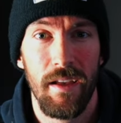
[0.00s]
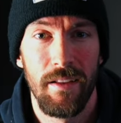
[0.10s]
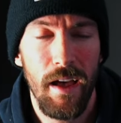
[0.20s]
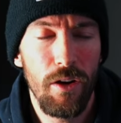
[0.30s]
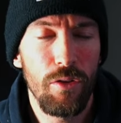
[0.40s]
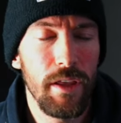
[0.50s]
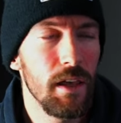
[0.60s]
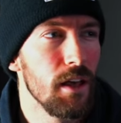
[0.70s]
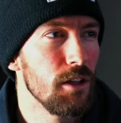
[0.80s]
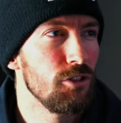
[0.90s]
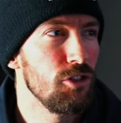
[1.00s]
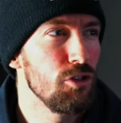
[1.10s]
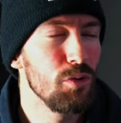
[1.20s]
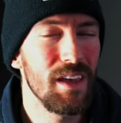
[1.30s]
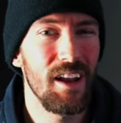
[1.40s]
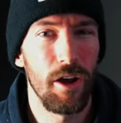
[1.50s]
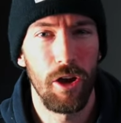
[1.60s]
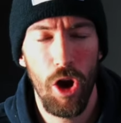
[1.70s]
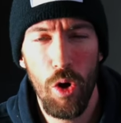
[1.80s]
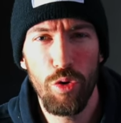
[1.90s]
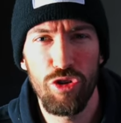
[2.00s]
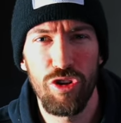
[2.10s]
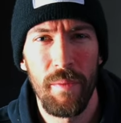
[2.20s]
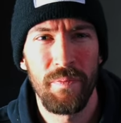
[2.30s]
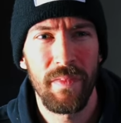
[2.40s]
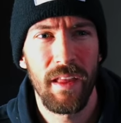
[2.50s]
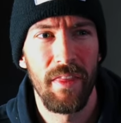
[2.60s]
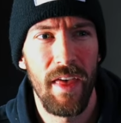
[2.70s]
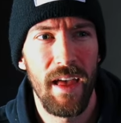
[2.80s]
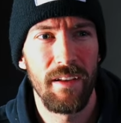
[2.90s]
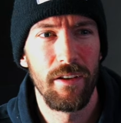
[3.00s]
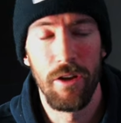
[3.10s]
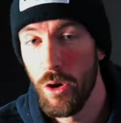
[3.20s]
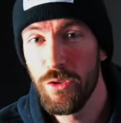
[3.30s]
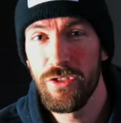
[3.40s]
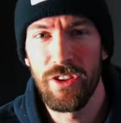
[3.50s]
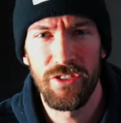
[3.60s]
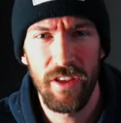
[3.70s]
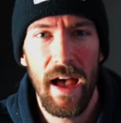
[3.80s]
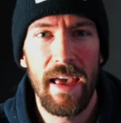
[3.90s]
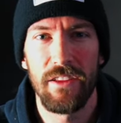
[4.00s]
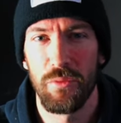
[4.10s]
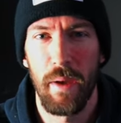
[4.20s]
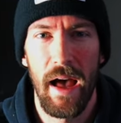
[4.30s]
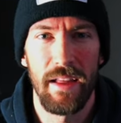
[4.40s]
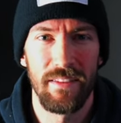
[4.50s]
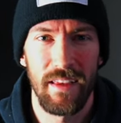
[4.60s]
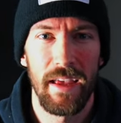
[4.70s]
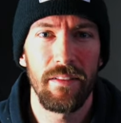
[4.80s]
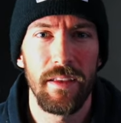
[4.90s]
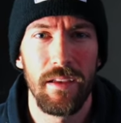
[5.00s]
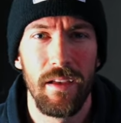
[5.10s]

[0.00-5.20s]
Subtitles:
Not only do you get a coach that knows the science behind cycling,